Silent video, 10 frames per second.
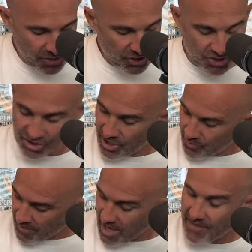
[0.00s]
just starting
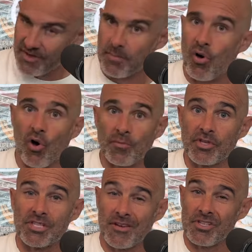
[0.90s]
with a heavy palm
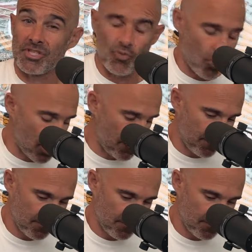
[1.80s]
mute, as heavy as you want.